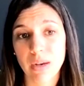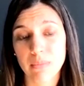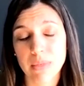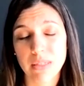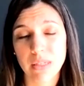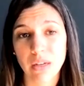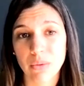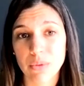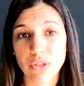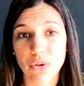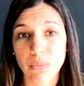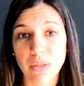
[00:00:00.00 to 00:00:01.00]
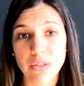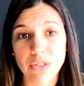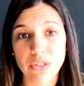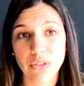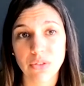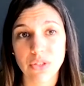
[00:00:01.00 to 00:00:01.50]
Miss Elon was open
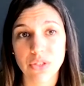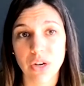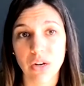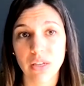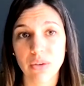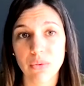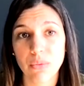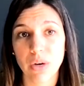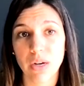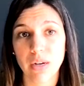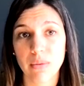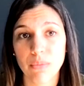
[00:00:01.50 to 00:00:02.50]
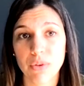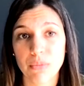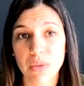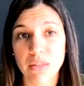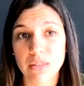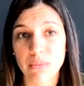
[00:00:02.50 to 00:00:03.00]
to talking with
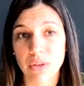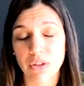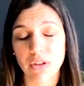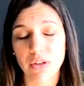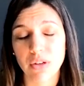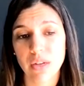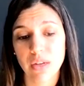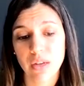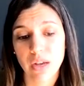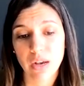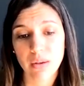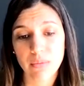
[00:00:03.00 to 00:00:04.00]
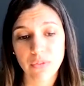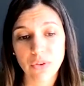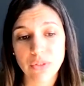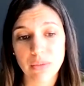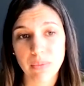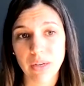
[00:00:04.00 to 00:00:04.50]
me and some other
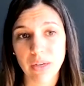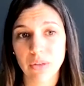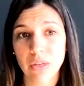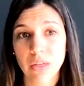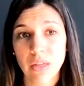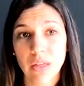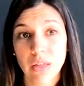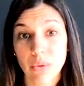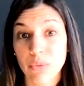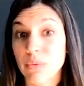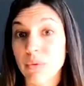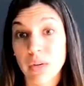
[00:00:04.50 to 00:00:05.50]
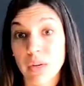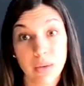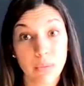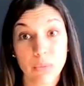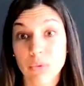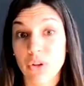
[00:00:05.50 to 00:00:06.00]
folks about,
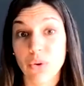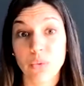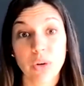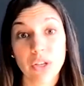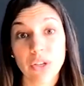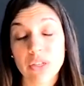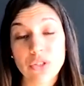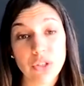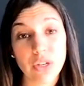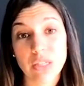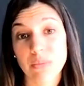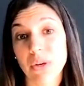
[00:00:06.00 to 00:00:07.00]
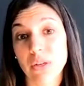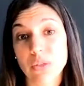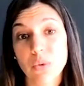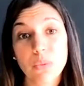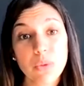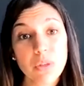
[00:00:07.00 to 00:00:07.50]
what is your
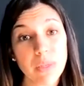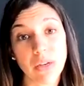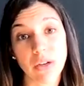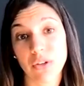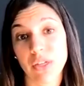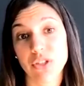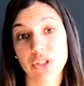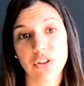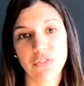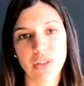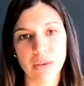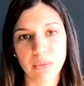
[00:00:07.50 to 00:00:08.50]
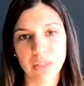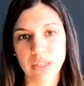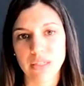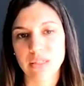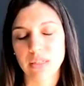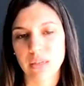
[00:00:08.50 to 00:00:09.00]
experience? What would be honoring to your
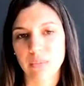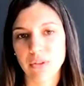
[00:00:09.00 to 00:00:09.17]
families?